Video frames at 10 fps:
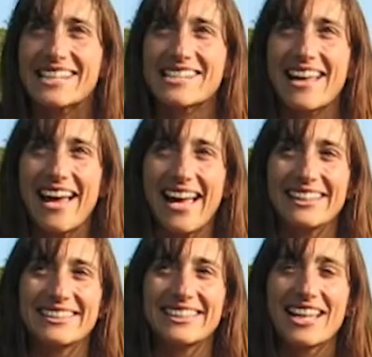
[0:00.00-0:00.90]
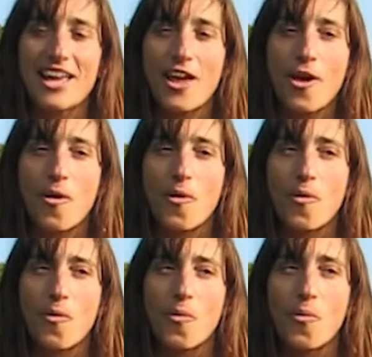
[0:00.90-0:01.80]
is that
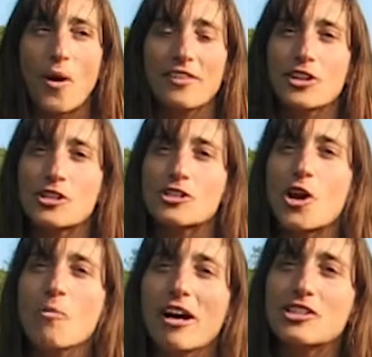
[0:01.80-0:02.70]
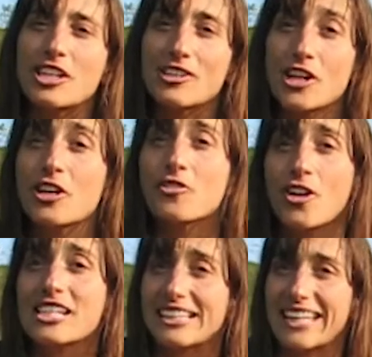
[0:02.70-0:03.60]
when there's so much
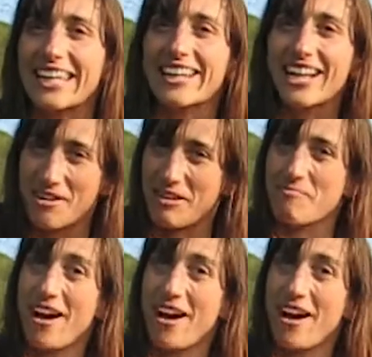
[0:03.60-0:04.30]
generosity coming